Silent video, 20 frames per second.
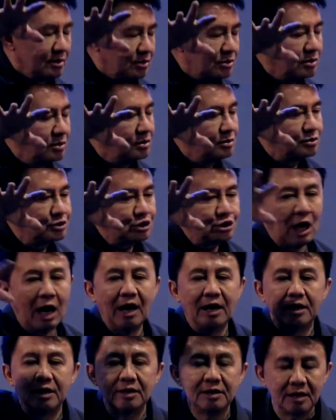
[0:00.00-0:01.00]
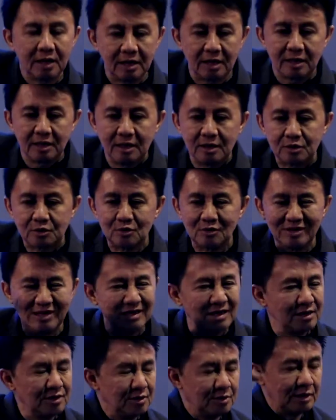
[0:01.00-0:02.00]
to China, to
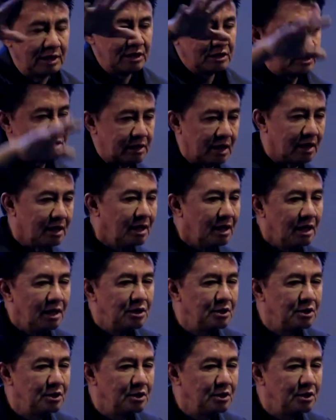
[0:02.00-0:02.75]
Indonesia,